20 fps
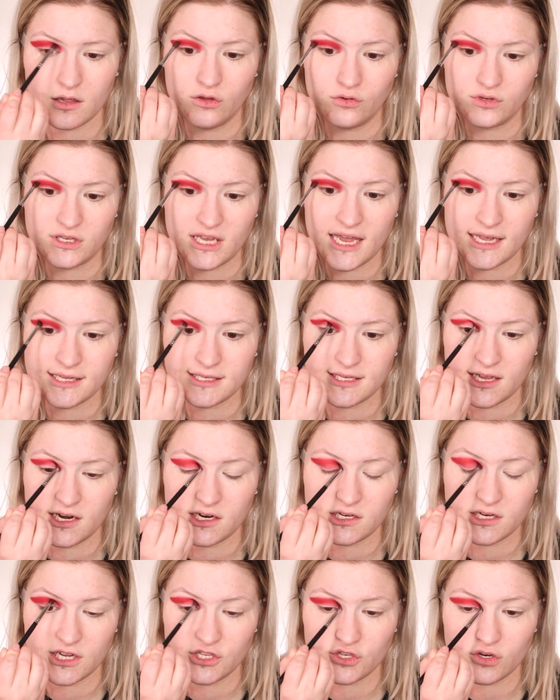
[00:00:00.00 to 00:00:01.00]
Use hand
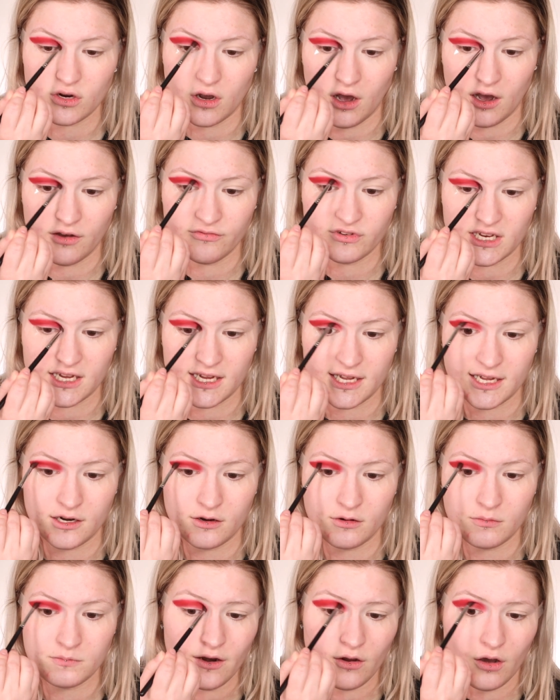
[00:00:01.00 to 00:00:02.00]
sanitizer
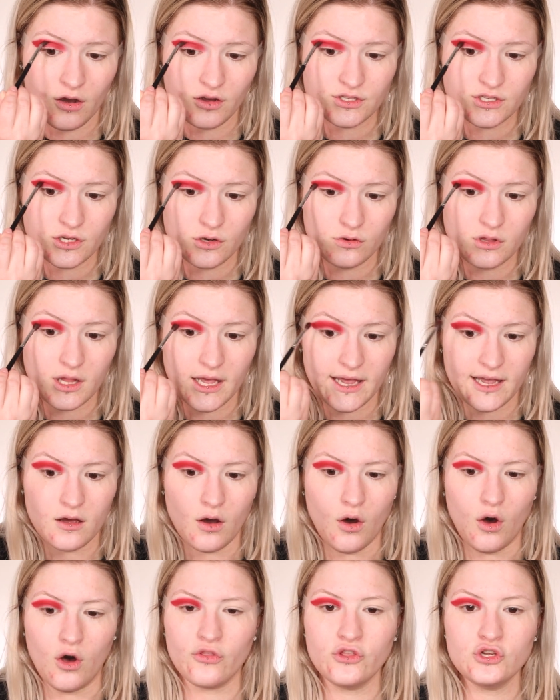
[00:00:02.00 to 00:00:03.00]
often. And also, like,
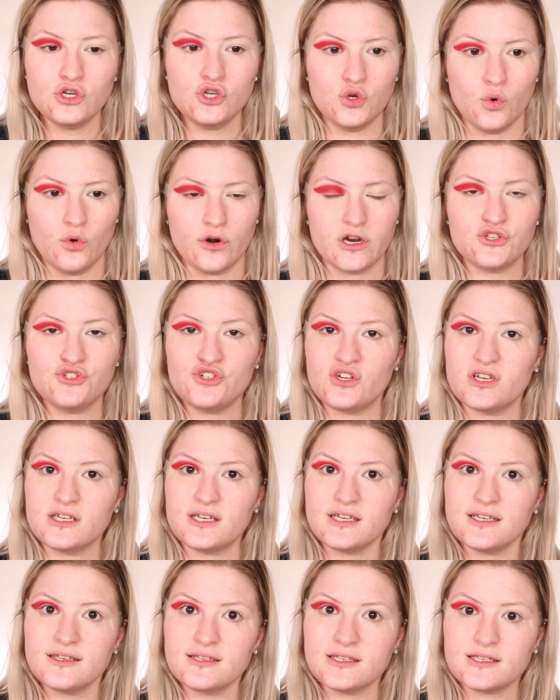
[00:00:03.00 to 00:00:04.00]
all the
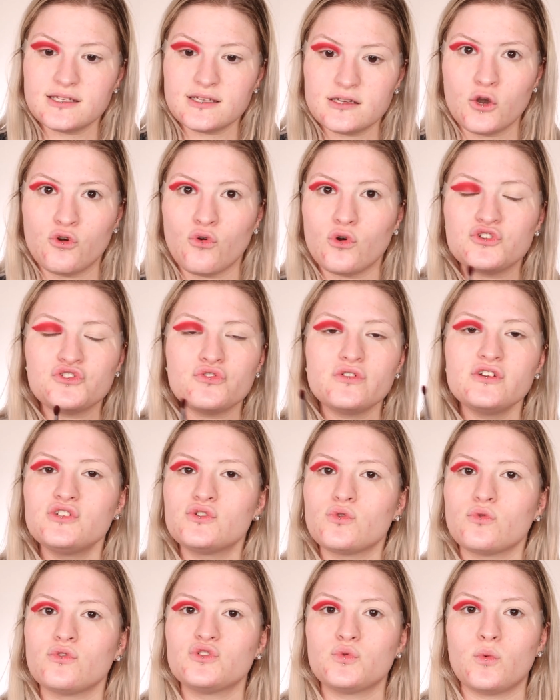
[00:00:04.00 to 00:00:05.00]
shortages, grocery
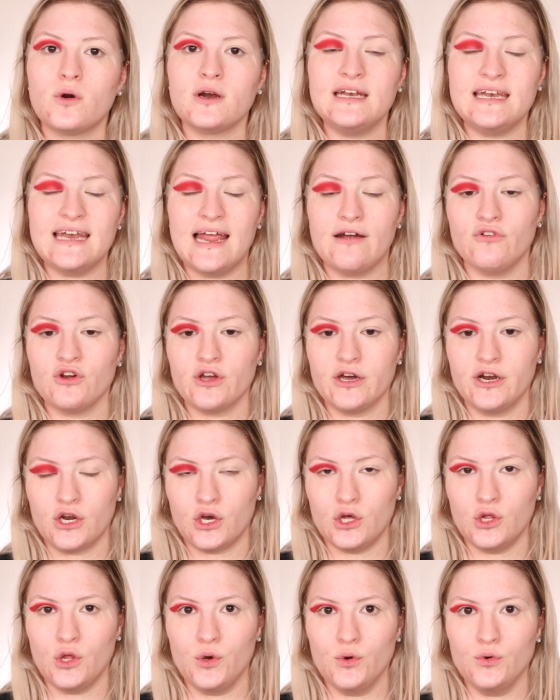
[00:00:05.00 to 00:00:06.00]
stores were never going to
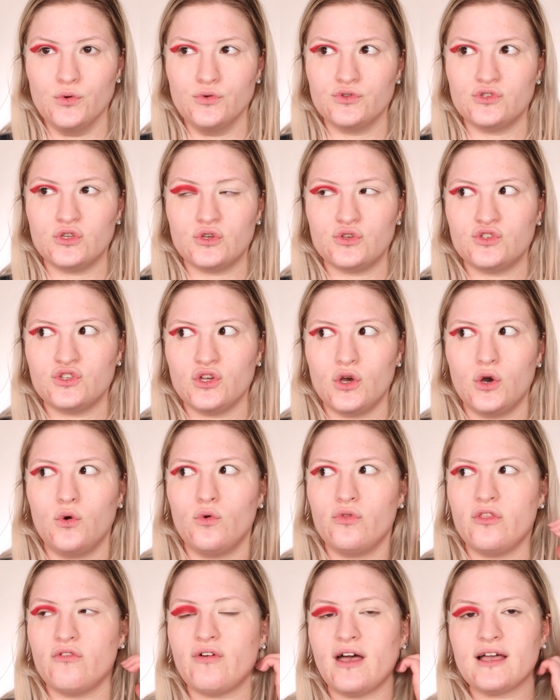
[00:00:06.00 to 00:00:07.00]
close.
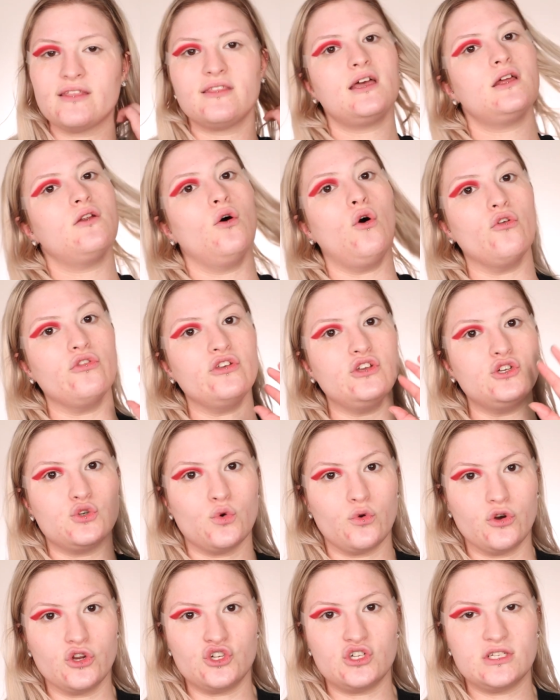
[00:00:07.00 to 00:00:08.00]
So the fact that all these
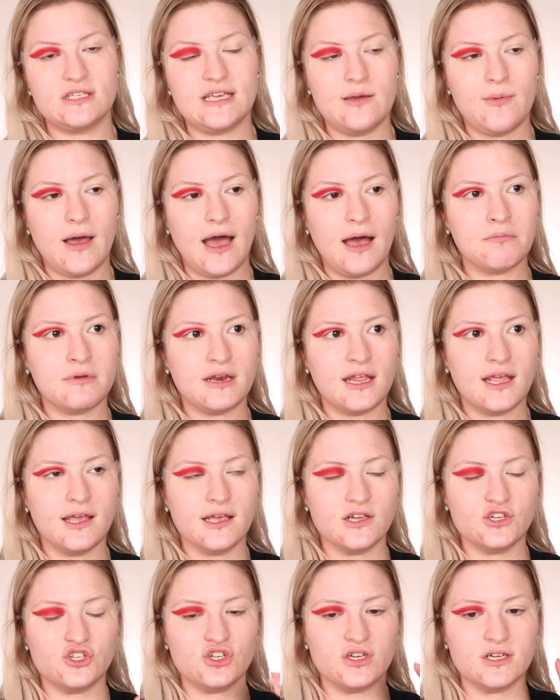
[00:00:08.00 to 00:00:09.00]
shortages keep
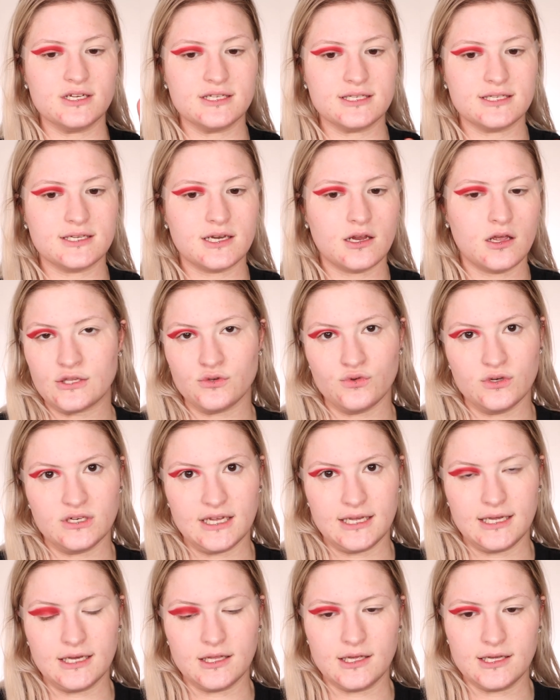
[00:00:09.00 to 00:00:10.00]
happening is just, it's
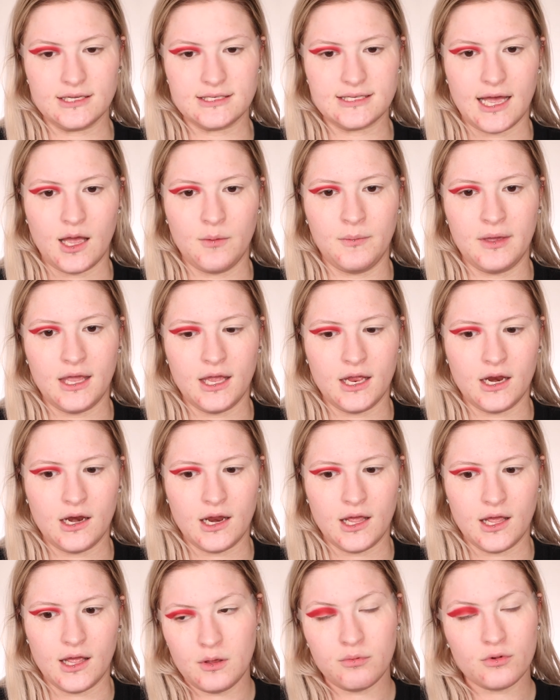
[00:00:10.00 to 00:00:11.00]
ridiculous. I
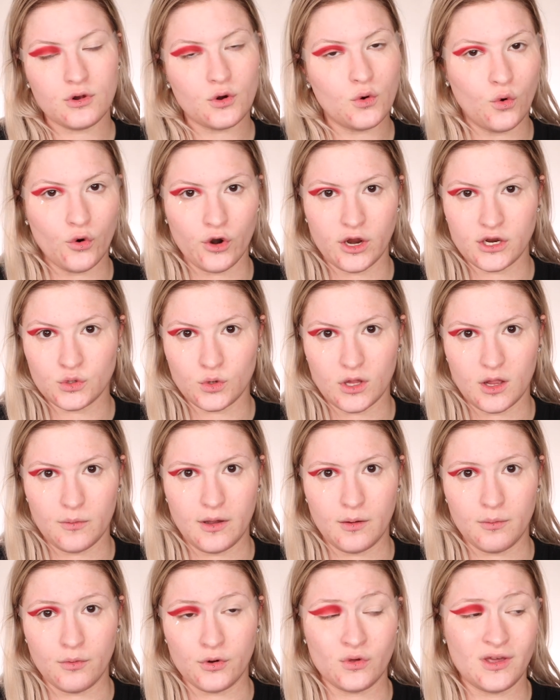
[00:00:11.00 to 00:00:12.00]
mean, people are hoarding toilet
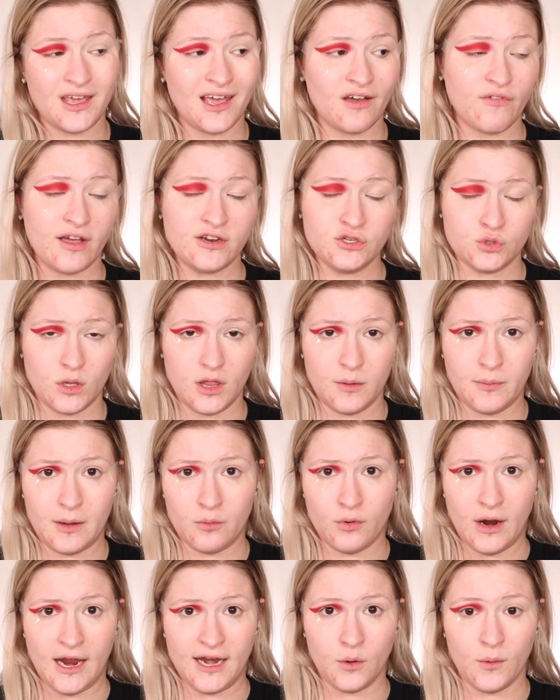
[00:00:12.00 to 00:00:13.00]
paper. You can't find toilet
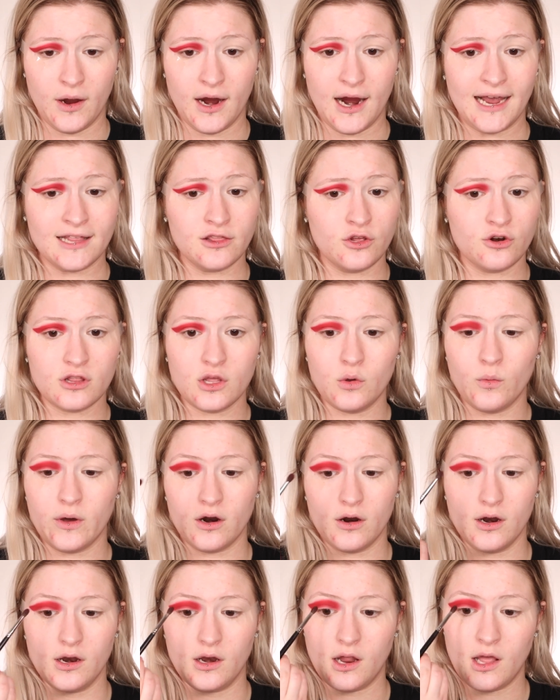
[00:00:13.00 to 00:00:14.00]
paper anywhere. I literally
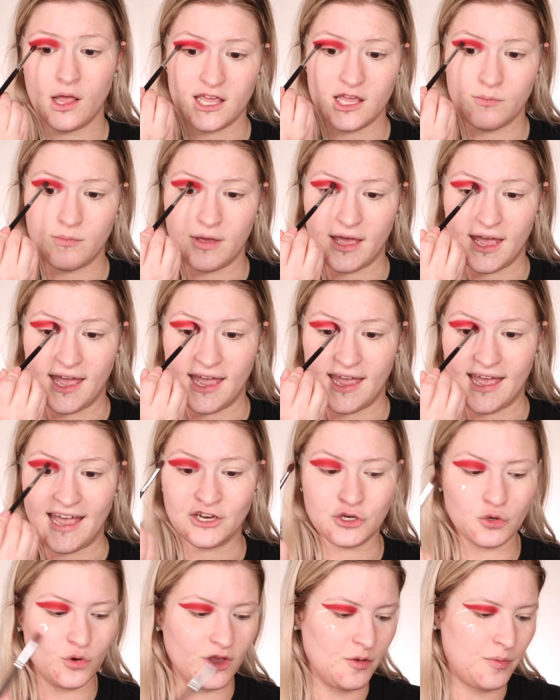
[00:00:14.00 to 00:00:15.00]
went on eBay
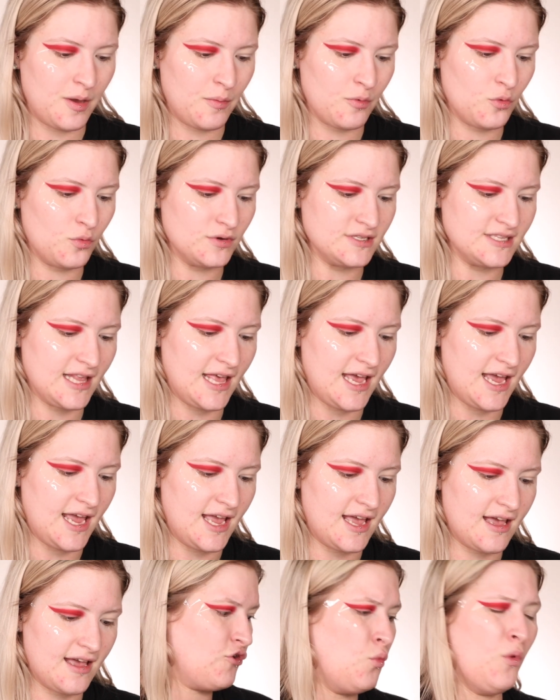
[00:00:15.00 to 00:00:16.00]
and toilet paper was
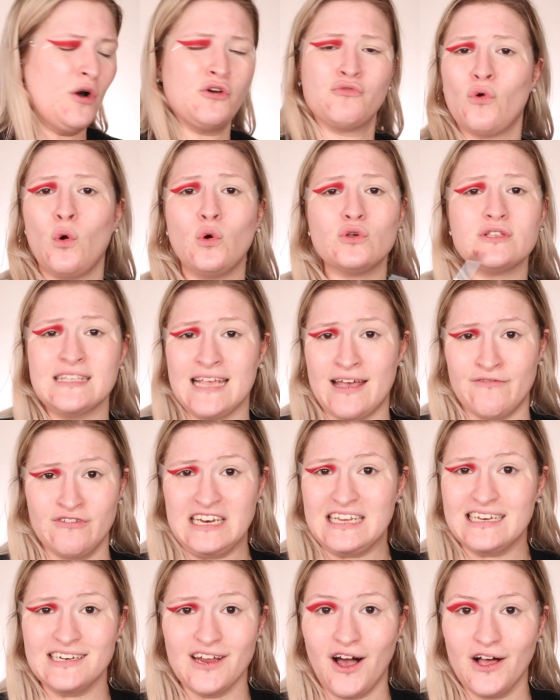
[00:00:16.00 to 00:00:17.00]
like, for one roll,
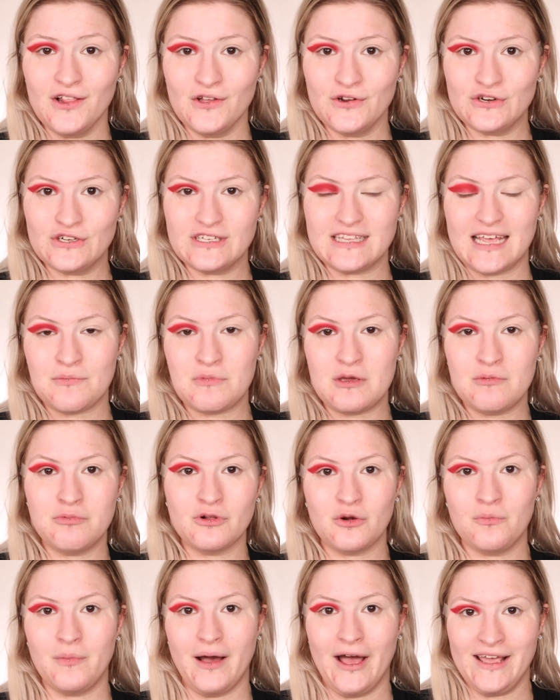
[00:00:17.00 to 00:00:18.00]
$70. Like,
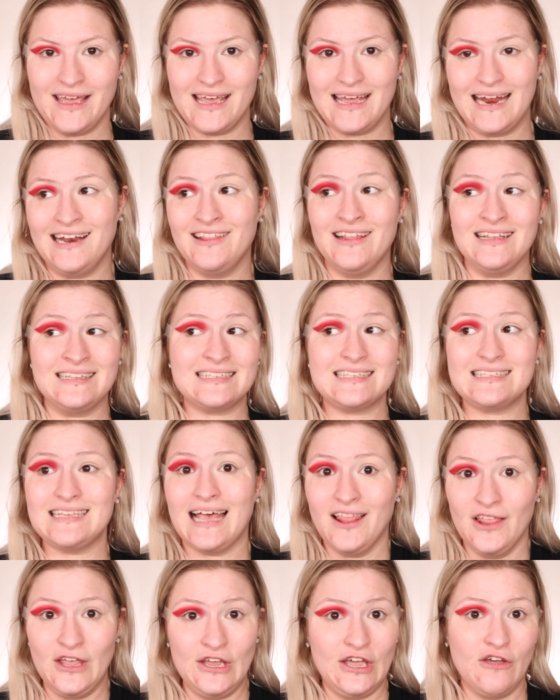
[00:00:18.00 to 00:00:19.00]
people are buying it and then
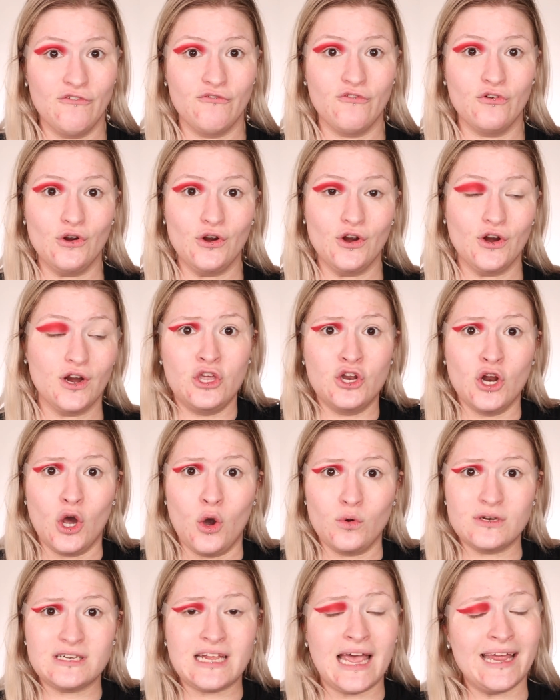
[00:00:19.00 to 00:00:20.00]
selling it for, you
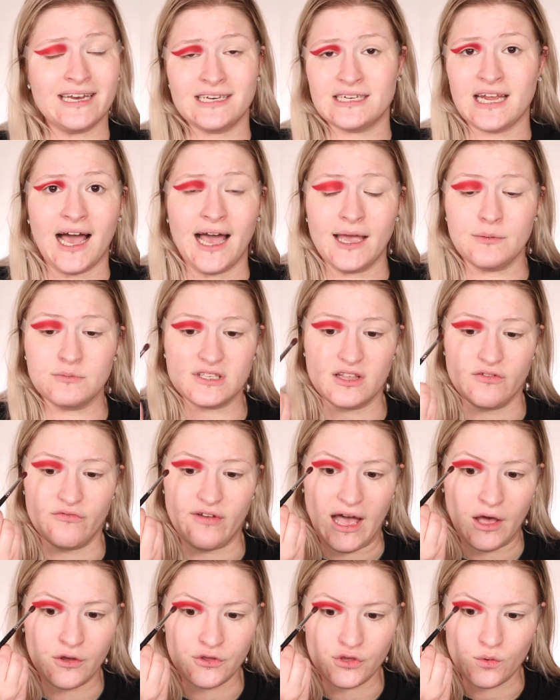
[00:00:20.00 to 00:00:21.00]
know, 10 times the
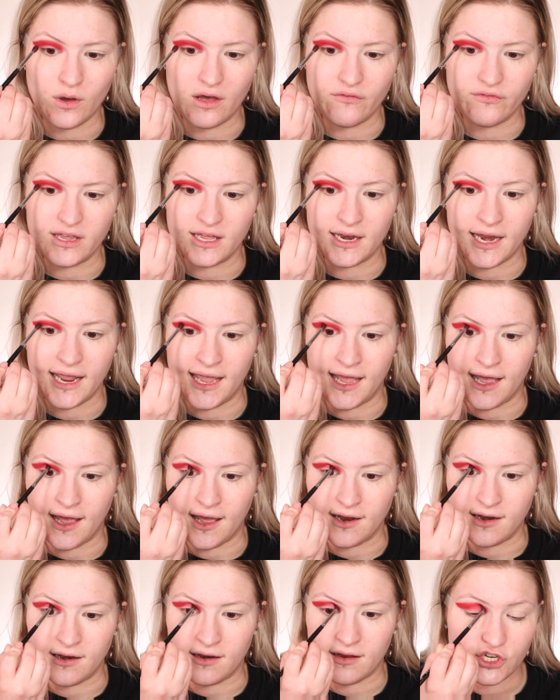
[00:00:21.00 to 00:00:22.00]
value of it.
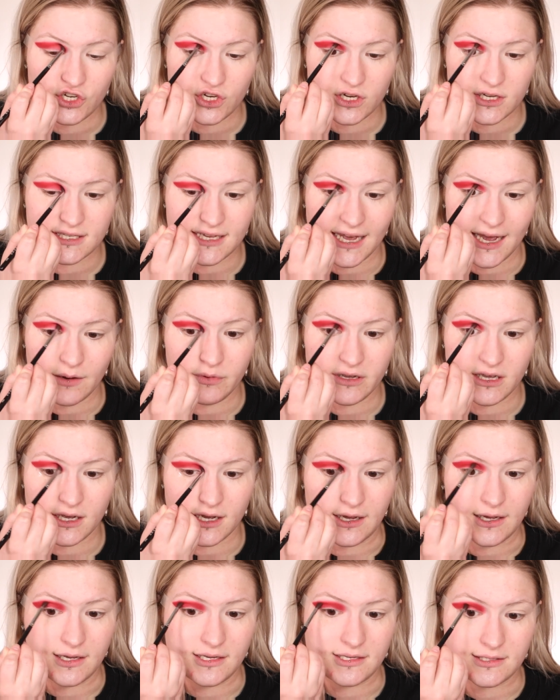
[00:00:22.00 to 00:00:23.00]
And it's just sad
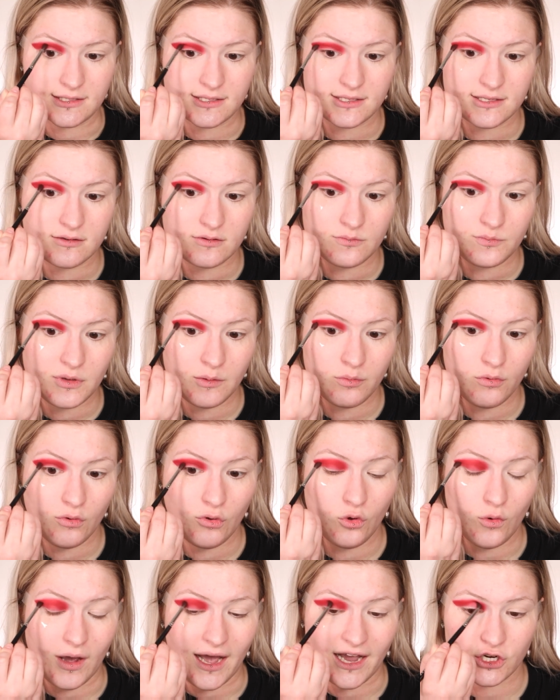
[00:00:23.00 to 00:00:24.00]
because
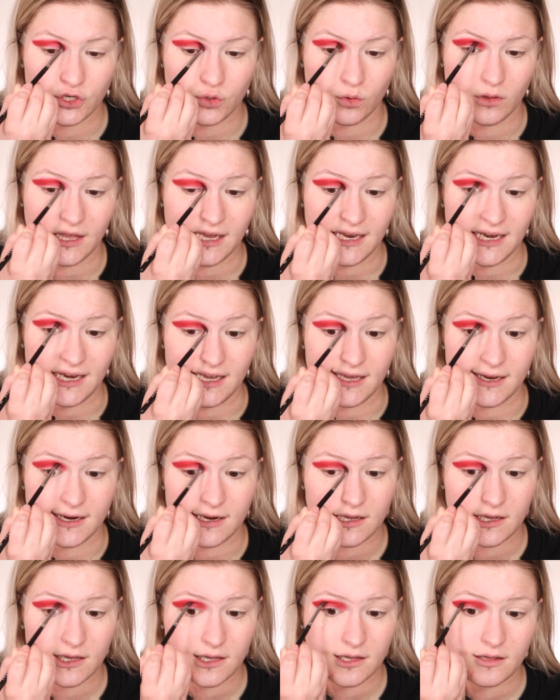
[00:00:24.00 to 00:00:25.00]
people who actually need
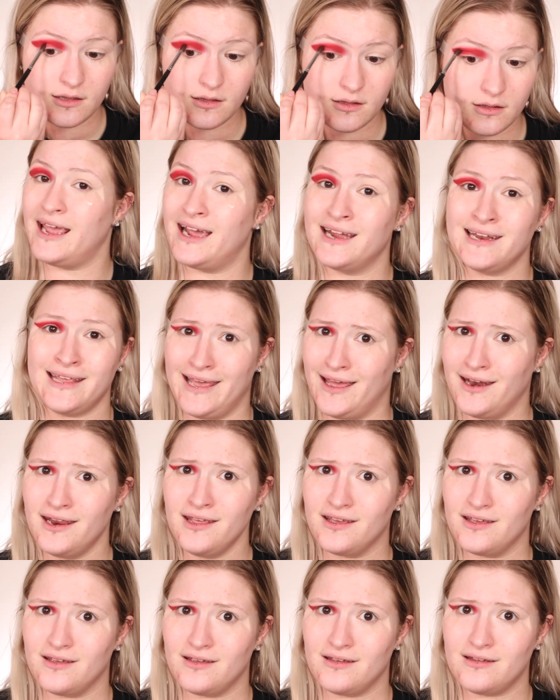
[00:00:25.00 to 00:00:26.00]
it can't get
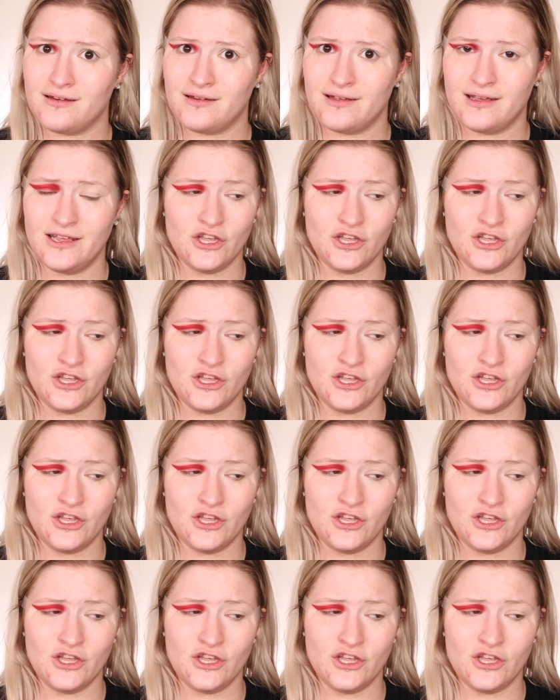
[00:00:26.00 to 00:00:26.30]
it.